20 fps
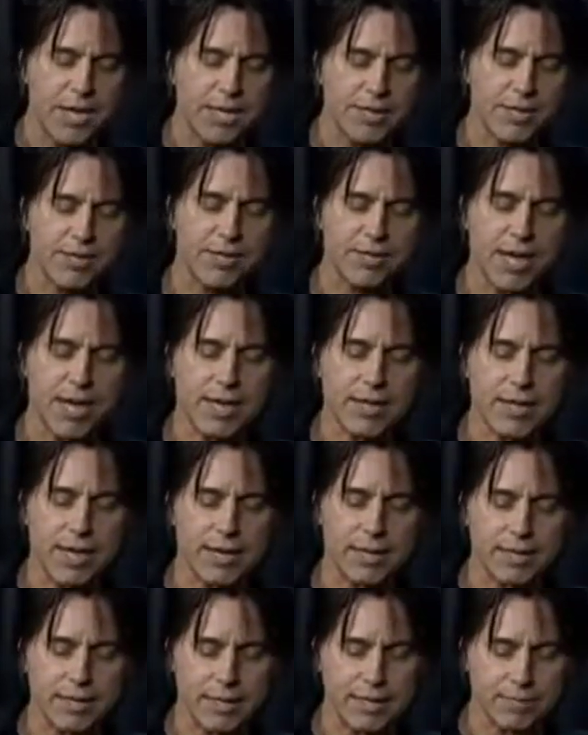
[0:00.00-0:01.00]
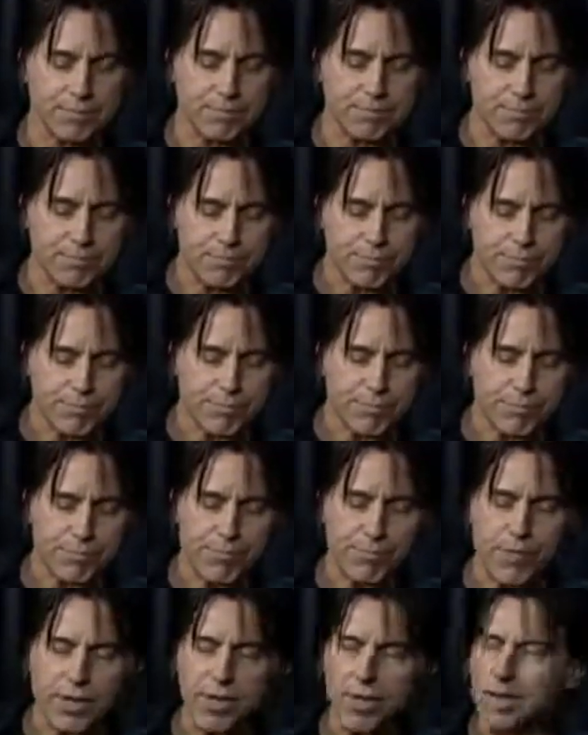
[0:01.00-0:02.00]
They're saying that
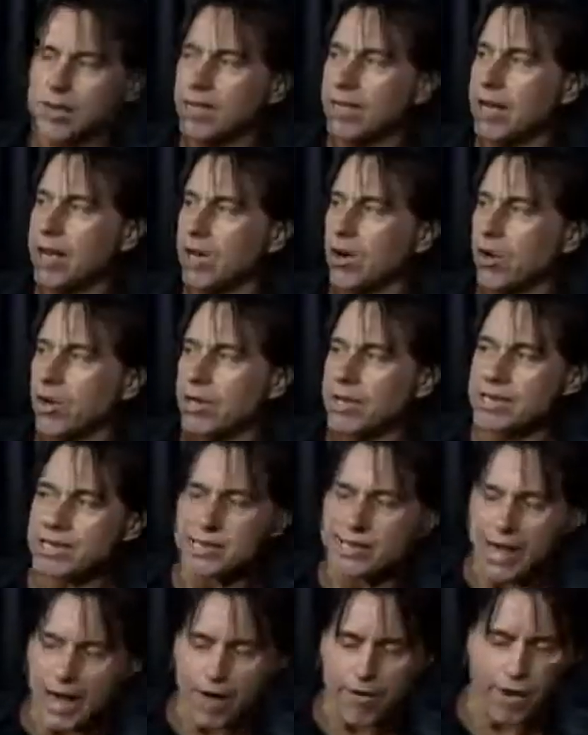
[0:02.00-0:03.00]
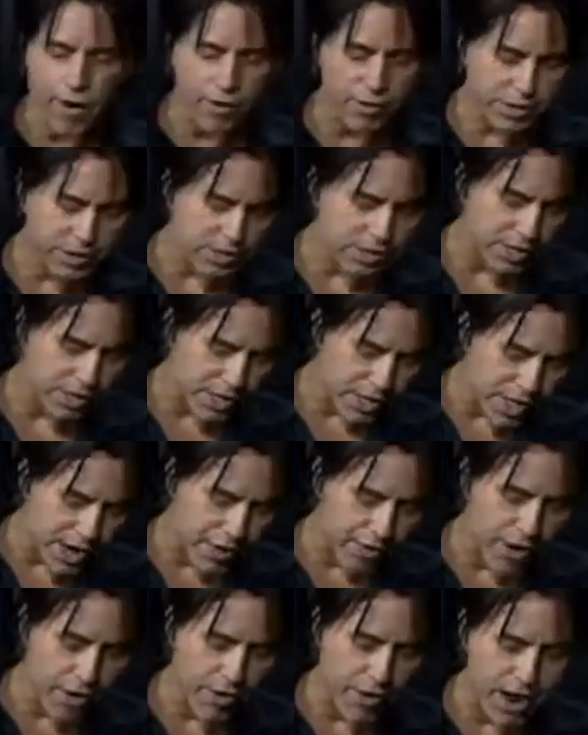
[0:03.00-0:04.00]
they call it a scenario. These are
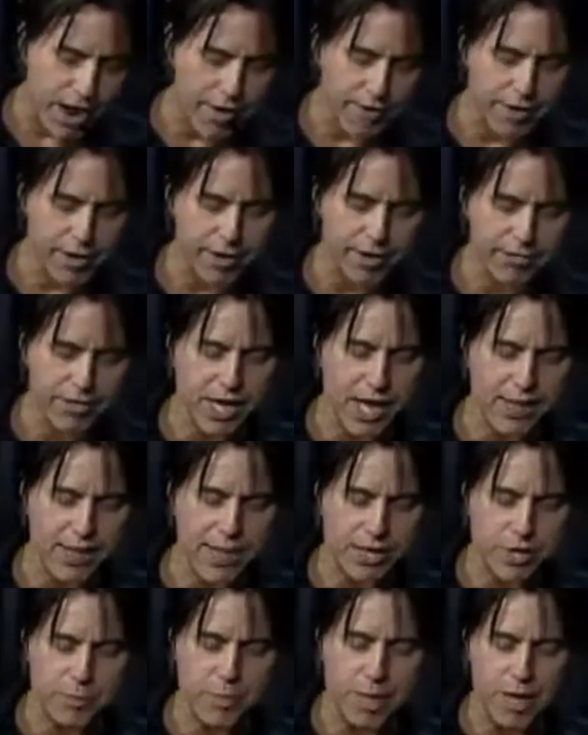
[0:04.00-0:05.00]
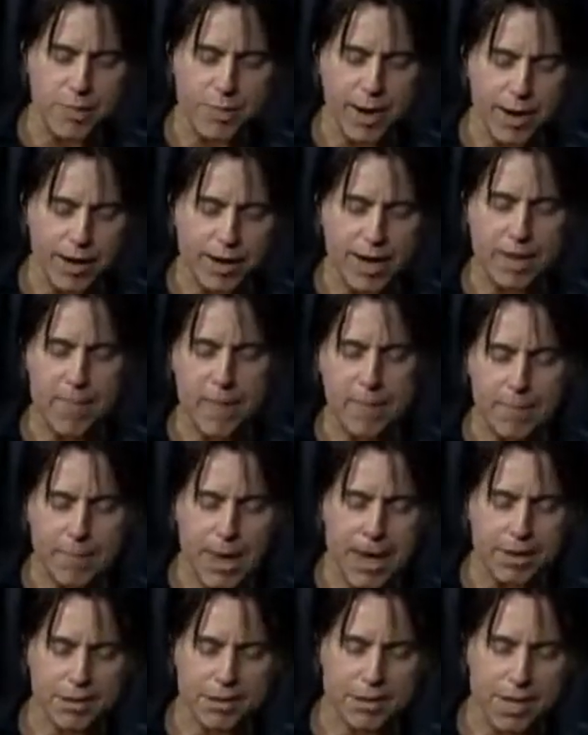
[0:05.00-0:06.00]
scenario narratives, and they speak about it in the
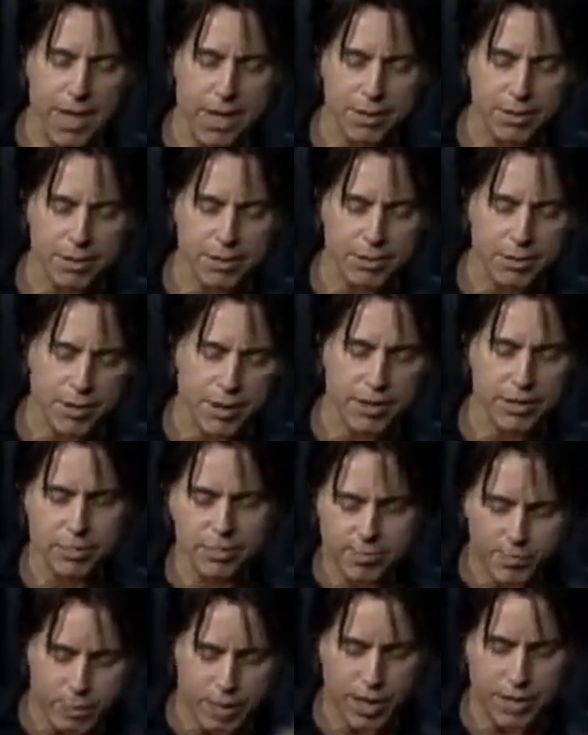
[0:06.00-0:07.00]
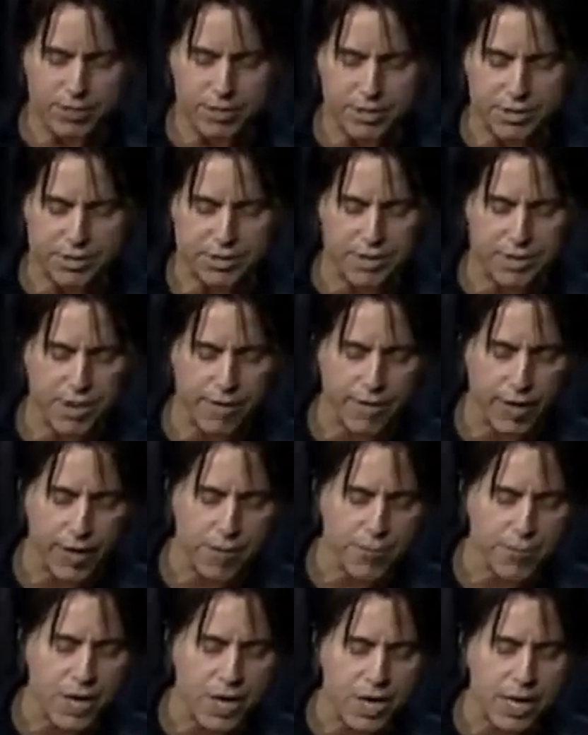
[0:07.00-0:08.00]
past tense. So they put out this scenario,
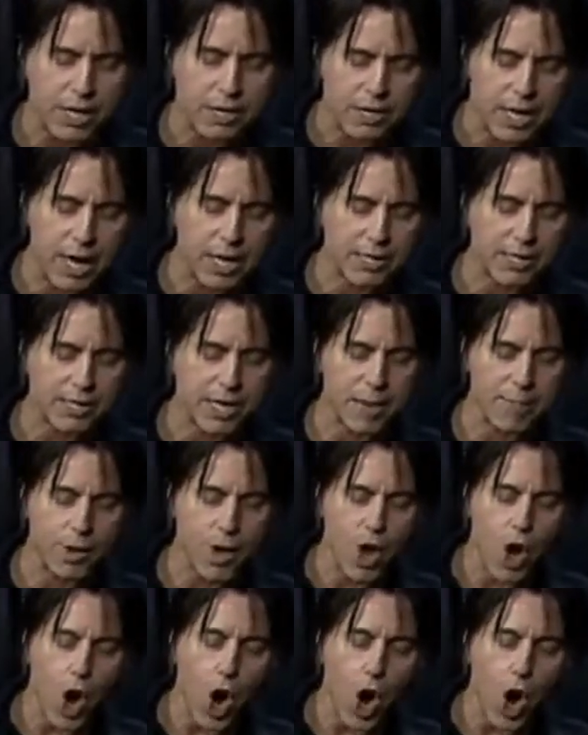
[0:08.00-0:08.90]
lockstep.